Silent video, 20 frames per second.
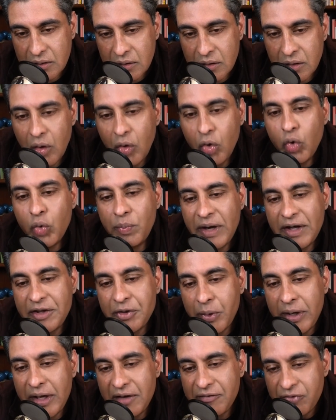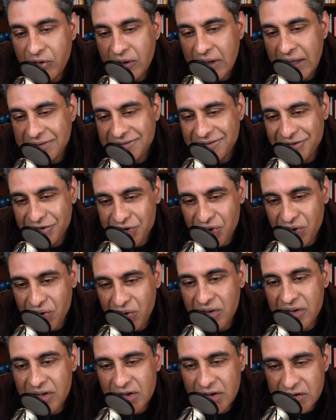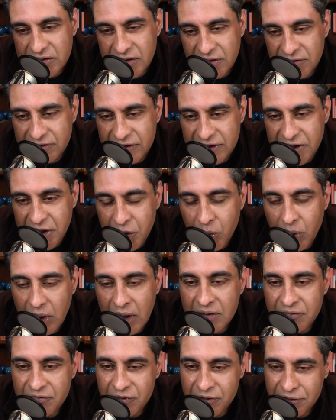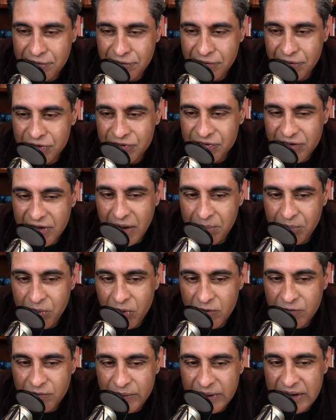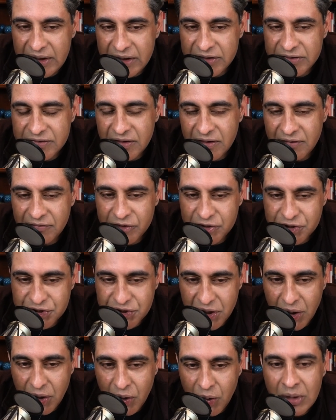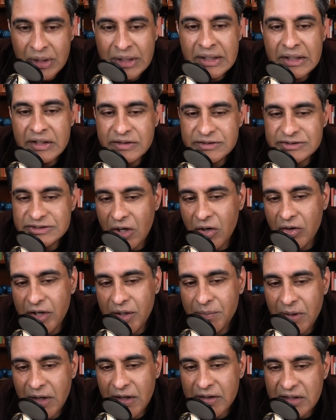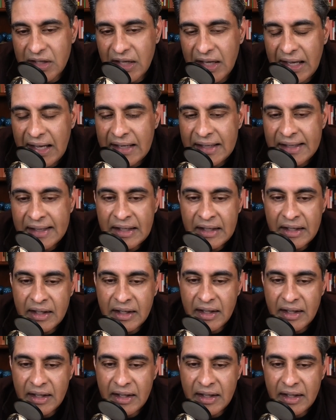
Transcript: Oh, by the way, I forgot to turn the video on for the first couple of minutes of the show. Sorry about that.